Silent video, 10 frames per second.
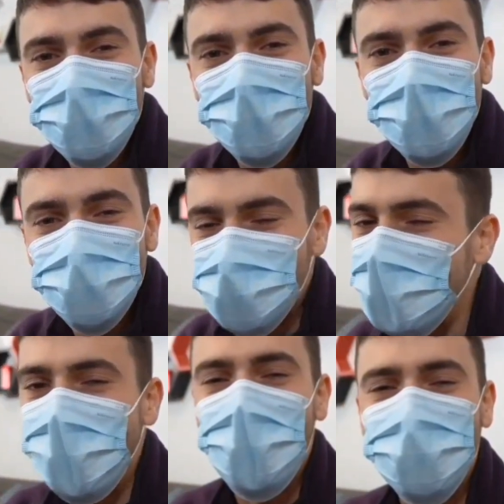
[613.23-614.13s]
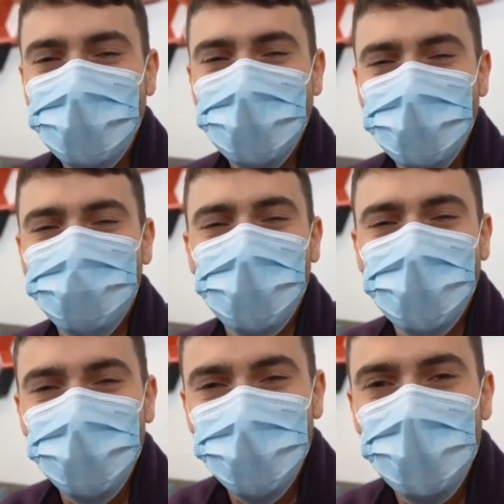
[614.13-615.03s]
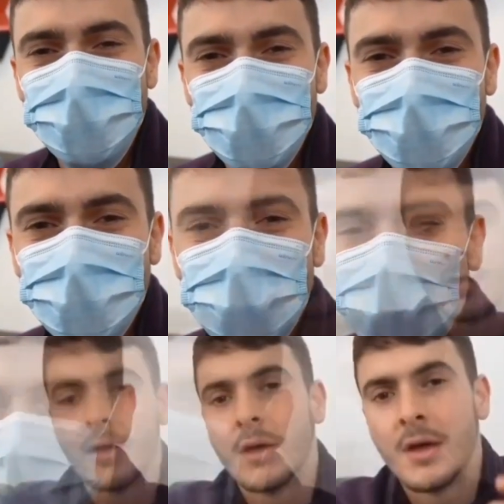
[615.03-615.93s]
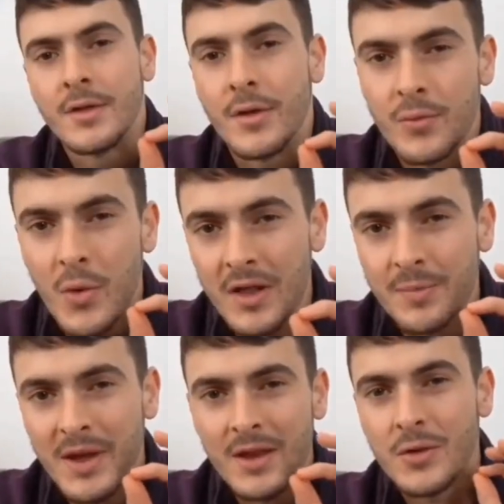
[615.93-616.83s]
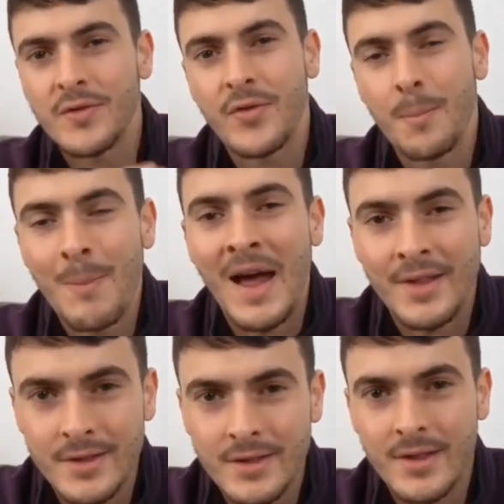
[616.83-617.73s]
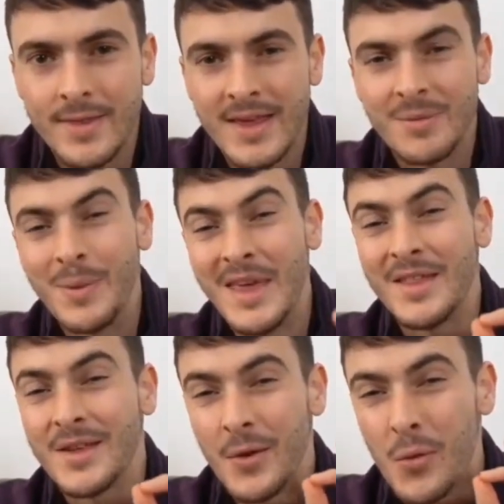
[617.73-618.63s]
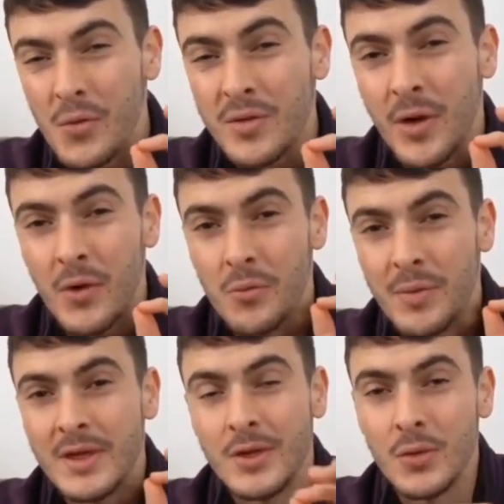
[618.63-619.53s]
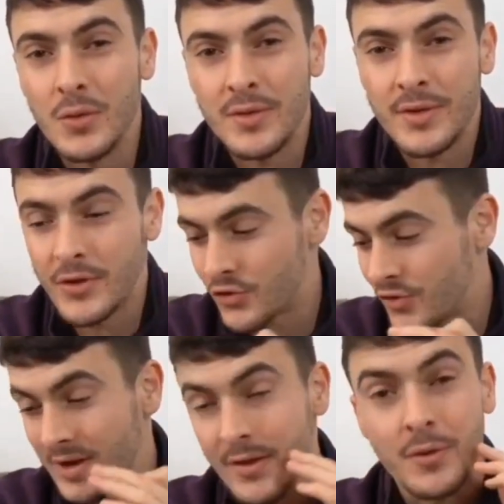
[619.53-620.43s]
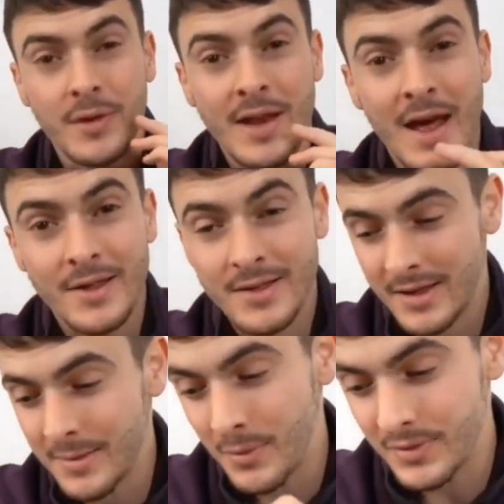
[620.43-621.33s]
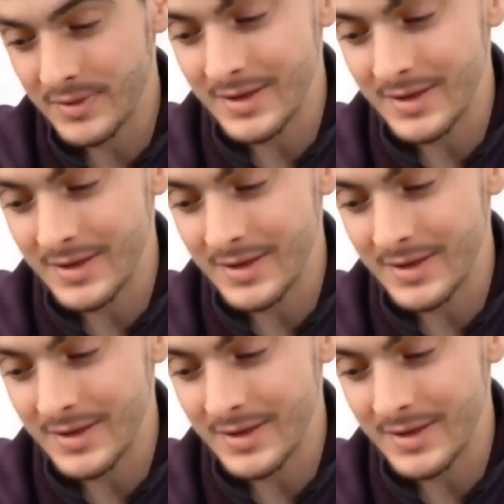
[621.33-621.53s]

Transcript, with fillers: nose, it really helps ease my congestion. So as well as being used for masks, these beads can also be used to treat those nasty